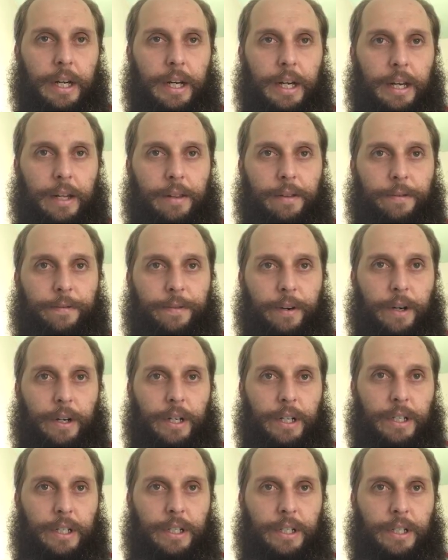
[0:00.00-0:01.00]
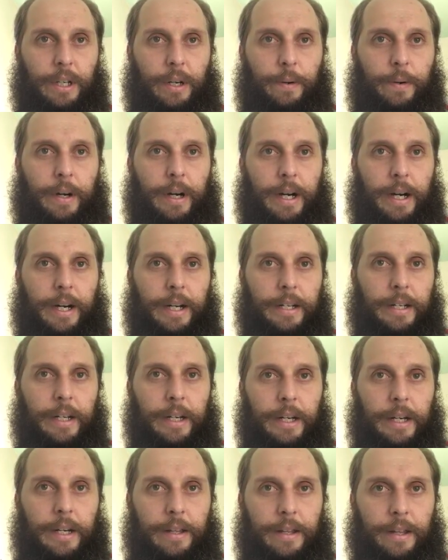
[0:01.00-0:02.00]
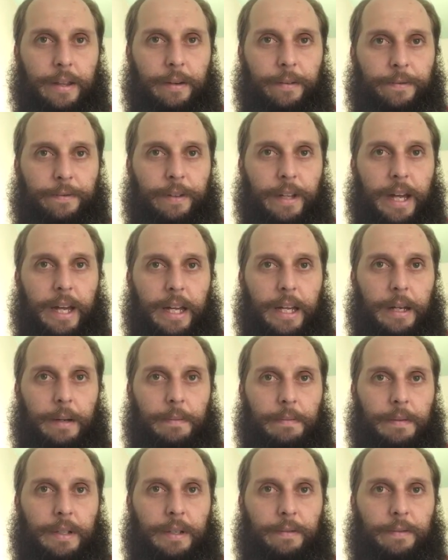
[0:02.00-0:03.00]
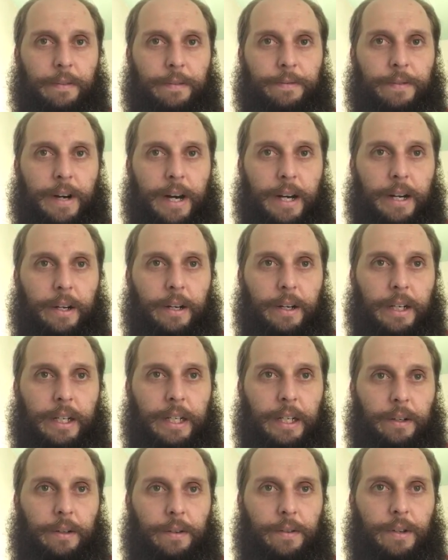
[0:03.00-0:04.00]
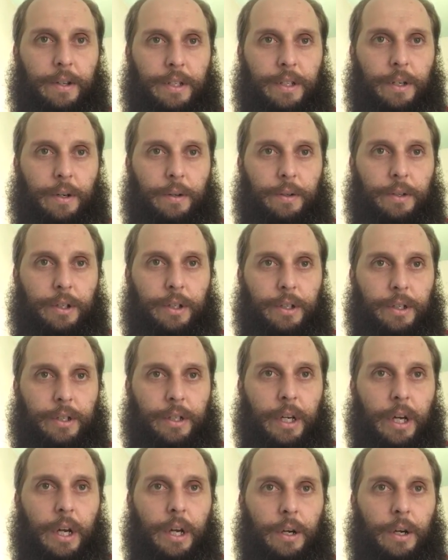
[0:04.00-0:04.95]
and the furnace so hot, that the flames of the fire killed the soldiers